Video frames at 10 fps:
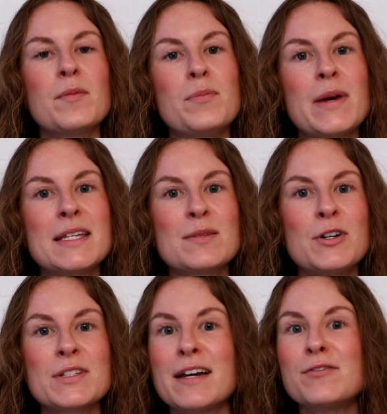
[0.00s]
Base
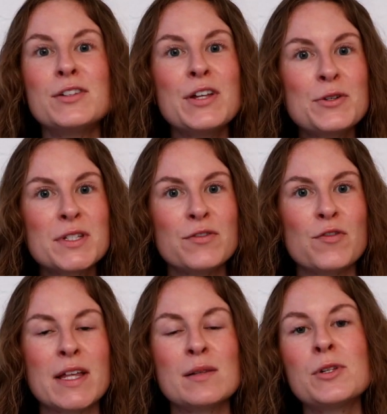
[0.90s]
malts have loads of
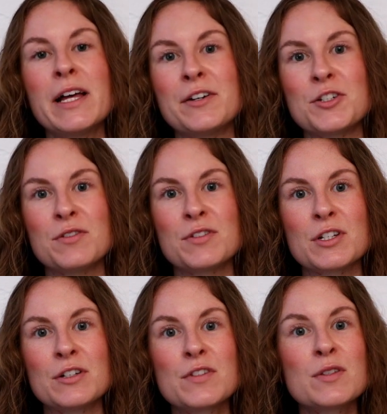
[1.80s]
available energy
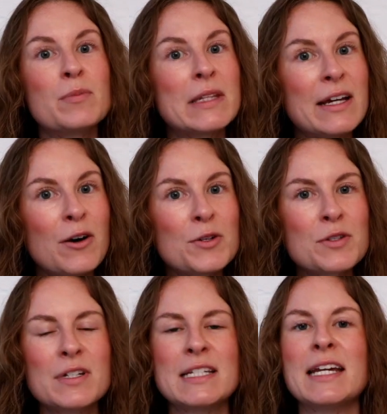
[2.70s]
reserves, but they
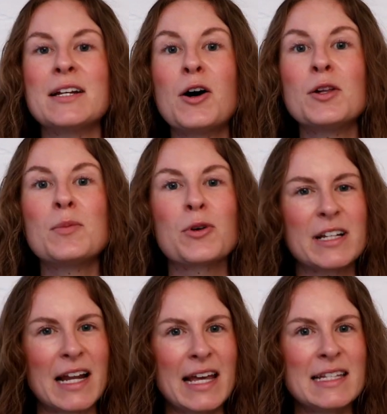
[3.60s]
also contain
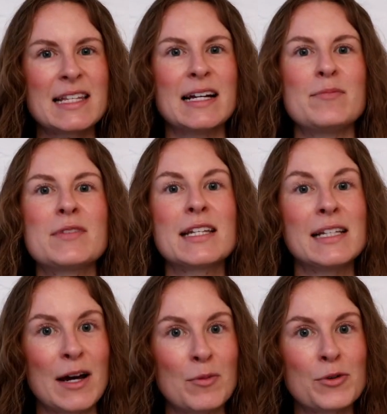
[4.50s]
all-important enzymes that
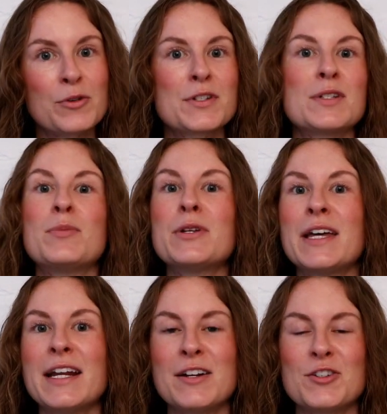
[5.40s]
allow brewers to put
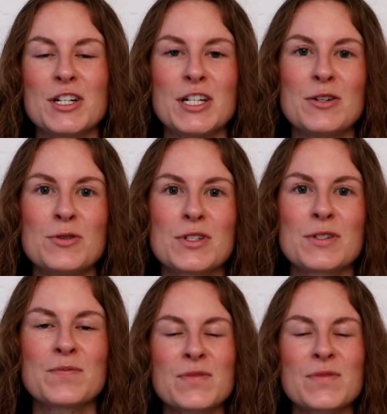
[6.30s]
that energy to use.